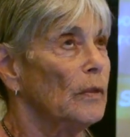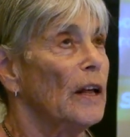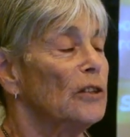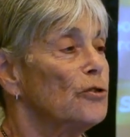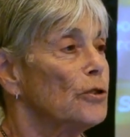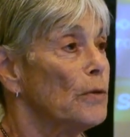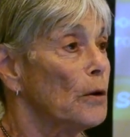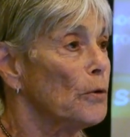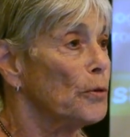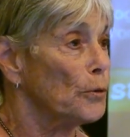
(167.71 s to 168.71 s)
last year.
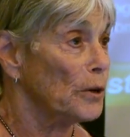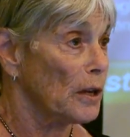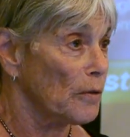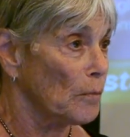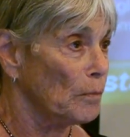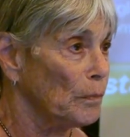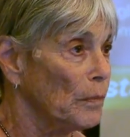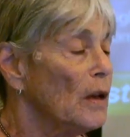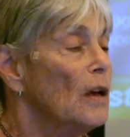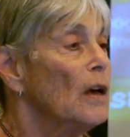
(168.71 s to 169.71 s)
There were 30 of them.
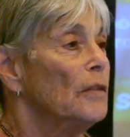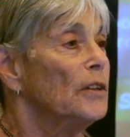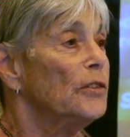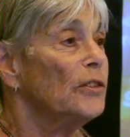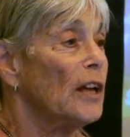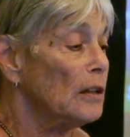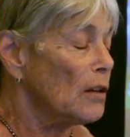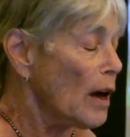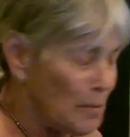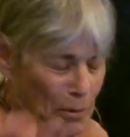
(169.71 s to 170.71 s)
The state
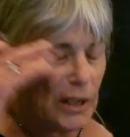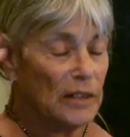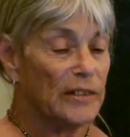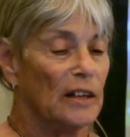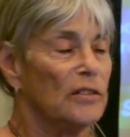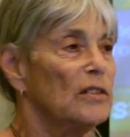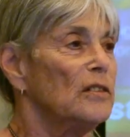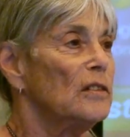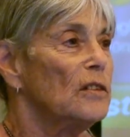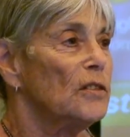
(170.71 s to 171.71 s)
library has asked
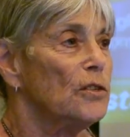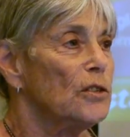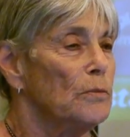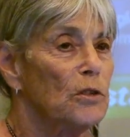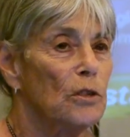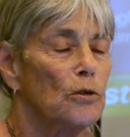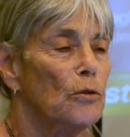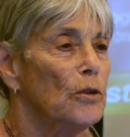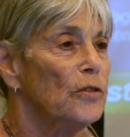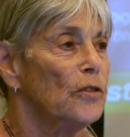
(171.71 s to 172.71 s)
the systems to
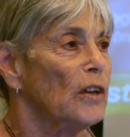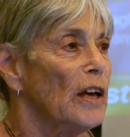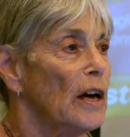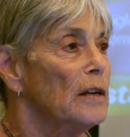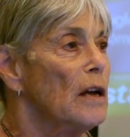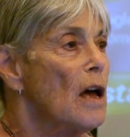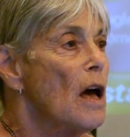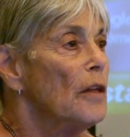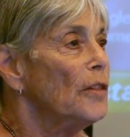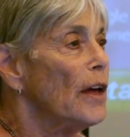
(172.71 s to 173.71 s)
do this again.
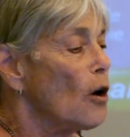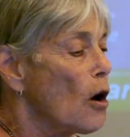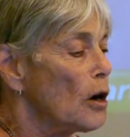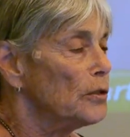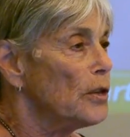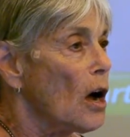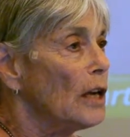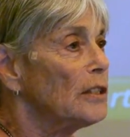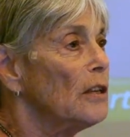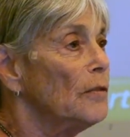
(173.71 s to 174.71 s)
They are
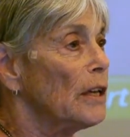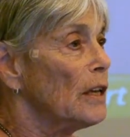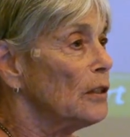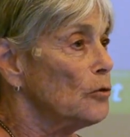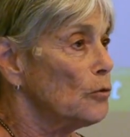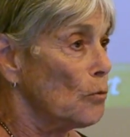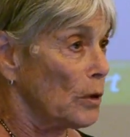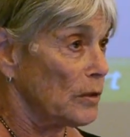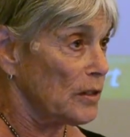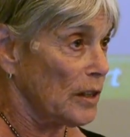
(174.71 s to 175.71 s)
not giving any new
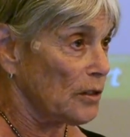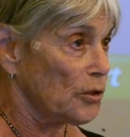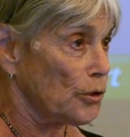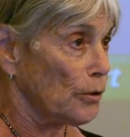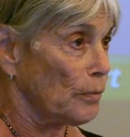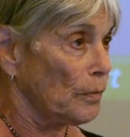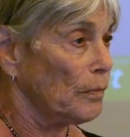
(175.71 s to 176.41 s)
ones next year.